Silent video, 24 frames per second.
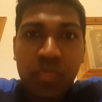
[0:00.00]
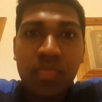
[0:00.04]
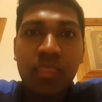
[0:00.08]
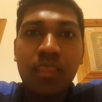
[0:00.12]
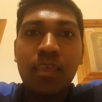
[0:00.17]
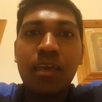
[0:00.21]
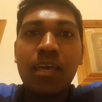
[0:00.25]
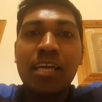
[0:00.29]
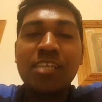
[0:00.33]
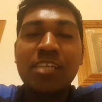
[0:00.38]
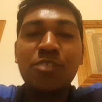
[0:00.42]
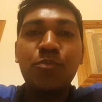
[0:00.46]

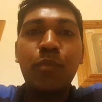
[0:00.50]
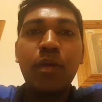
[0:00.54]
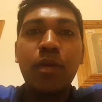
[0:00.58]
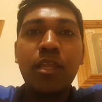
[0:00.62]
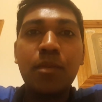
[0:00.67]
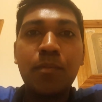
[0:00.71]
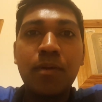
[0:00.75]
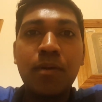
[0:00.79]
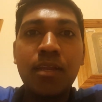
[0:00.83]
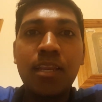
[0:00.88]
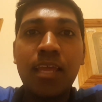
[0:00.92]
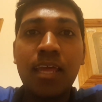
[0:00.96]

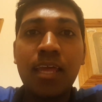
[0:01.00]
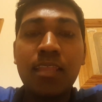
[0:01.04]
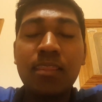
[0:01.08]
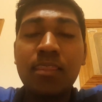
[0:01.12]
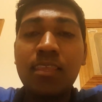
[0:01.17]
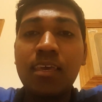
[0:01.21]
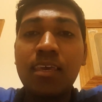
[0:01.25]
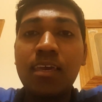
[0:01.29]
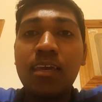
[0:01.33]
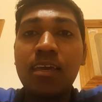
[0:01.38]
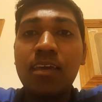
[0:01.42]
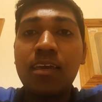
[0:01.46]
experiment, and
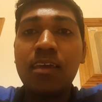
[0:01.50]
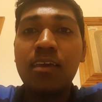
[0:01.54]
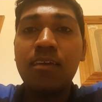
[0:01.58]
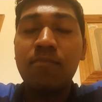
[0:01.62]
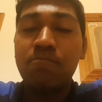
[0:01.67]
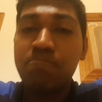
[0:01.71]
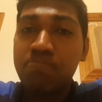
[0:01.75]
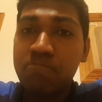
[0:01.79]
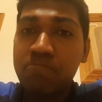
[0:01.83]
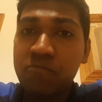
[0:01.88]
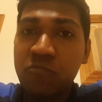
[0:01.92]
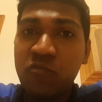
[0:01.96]
they
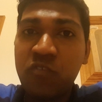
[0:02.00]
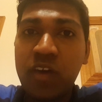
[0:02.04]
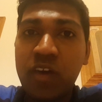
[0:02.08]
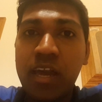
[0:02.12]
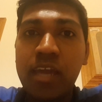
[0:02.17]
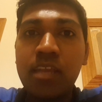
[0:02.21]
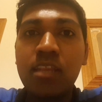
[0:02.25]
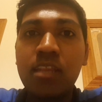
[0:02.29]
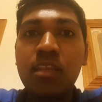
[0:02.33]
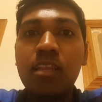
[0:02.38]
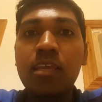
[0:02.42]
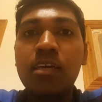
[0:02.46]

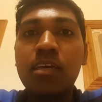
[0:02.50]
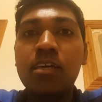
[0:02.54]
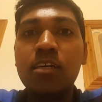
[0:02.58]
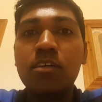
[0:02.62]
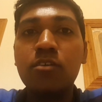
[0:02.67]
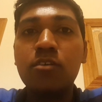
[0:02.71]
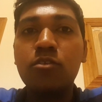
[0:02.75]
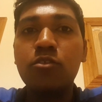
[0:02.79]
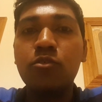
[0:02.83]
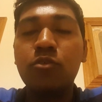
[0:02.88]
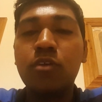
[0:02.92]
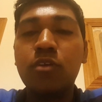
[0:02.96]
finally
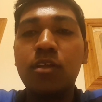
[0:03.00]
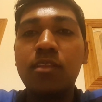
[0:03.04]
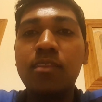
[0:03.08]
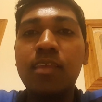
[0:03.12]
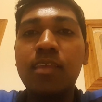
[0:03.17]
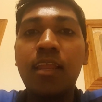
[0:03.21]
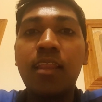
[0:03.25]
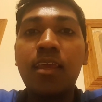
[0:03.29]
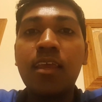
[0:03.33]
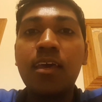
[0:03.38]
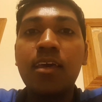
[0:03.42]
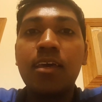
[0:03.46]
concluded
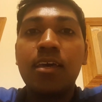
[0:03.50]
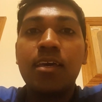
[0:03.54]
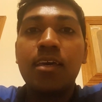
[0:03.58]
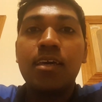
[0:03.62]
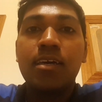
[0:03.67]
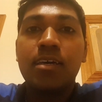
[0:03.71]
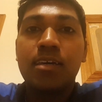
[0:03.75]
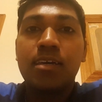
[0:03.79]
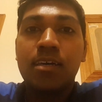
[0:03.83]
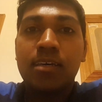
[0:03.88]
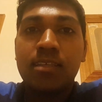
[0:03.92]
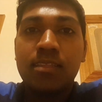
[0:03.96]
that
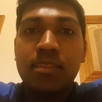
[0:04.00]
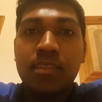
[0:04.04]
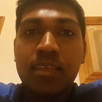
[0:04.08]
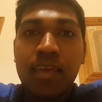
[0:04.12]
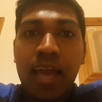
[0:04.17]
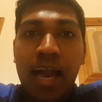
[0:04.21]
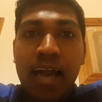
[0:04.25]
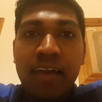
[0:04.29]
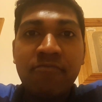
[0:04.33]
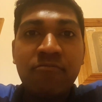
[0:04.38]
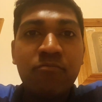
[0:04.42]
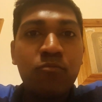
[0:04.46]
the
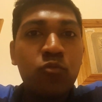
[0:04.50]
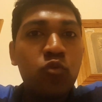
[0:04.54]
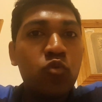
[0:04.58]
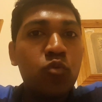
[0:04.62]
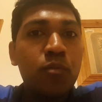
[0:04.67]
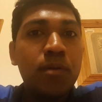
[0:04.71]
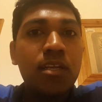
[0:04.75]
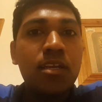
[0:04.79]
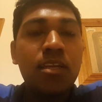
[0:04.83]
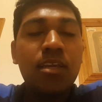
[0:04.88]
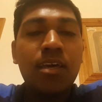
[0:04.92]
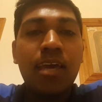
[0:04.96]
eye
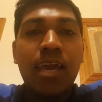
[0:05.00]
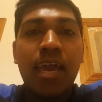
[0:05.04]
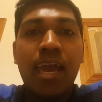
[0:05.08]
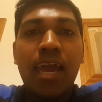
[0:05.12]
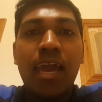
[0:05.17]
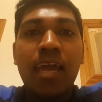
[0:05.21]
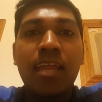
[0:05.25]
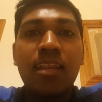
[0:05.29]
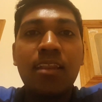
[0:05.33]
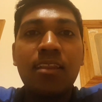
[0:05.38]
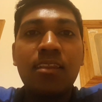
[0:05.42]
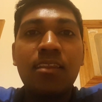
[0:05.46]
movement
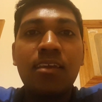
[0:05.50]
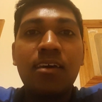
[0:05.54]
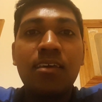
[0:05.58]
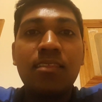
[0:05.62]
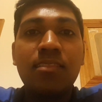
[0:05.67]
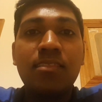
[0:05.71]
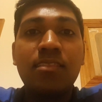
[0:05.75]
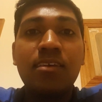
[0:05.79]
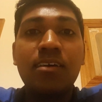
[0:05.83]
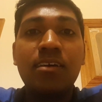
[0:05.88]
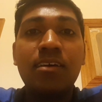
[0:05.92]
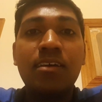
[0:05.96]
and
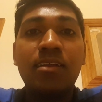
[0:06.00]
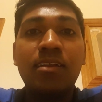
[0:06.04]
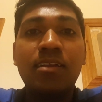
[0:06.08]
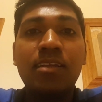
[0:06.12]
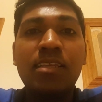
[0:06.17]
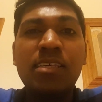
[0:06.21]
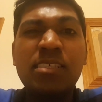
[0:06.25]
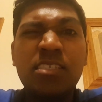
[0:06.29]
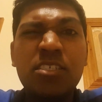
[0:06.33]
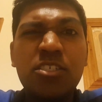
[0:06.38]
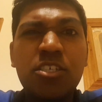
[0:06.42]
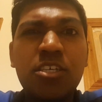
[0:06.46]
the
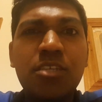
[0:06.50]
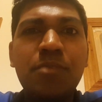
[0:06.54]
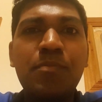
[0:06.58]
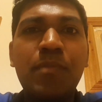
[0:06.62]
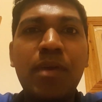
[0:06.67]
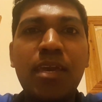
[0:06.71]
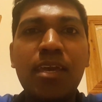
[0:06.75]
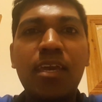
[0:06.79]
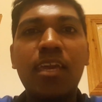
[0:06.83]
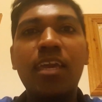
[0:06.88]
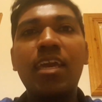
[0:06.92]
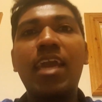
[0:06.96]
decision
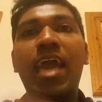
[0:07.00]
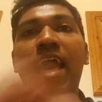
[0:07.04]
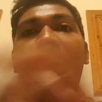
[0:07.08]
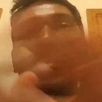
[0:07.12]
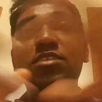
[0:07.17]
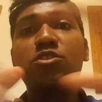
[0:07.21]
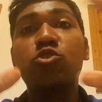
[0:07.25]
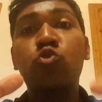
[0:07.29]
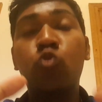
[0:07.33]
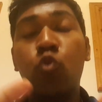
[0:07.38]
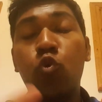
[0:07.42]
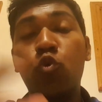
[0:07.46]
making has
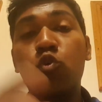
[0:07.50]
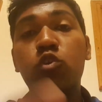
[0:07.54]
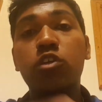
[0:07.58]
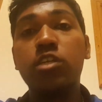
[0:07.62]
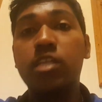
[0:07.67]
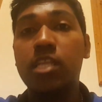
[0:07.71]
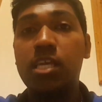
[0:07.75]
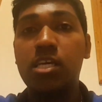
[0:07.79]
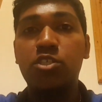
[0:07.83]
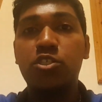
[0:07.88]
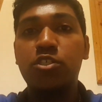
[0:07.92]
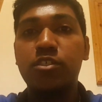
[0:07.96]
a
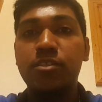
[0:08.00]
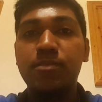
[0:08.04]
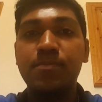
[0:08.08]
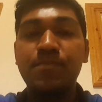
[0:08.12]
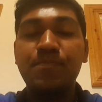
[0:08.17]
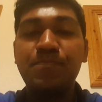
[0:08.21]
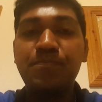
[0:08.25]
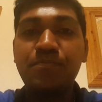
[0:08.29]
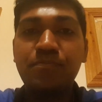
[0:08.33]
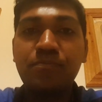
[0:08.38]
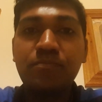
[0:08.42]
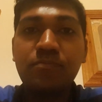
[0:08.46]
correlation.
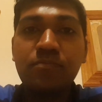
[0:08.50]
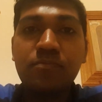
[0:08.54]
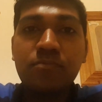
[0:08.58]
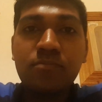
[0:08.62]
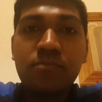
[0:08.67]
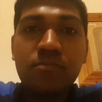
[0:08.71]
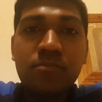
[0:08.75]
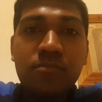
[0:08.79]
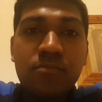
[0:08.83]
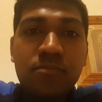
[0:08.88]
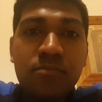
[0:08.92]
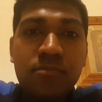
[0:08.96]

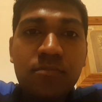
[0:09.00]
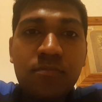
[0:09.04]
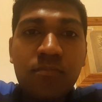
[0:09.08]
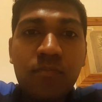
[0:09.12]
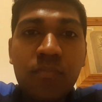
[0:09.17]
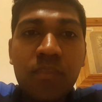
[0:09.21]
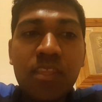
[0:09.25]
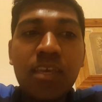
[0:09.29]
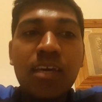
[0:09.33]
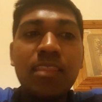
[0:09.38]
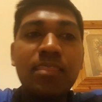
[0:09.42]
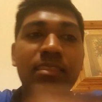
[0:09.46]

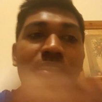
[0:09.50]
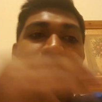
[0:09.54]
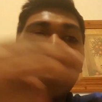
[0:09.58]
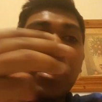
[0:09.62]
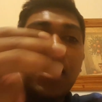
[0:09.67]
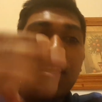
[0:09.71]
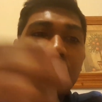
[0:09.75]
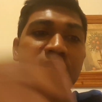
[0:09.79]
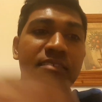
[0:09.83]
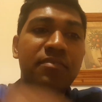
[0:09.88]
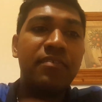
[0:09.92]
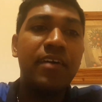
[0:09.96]
And the
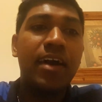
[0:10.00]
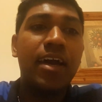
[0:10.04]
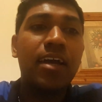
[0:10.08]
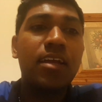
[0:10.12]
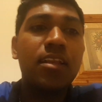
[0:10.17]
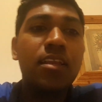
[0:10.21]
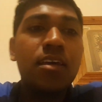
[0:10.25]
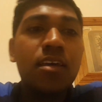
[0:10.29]
eighth fact,